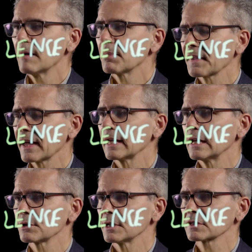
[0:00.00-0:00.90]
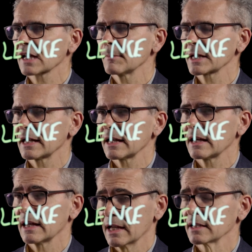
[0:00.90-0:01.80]
But that era is coming
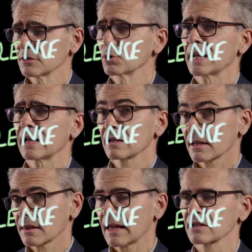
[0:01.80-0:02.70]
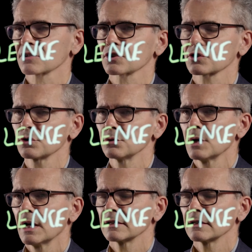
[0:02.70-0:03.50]
to an end thanks to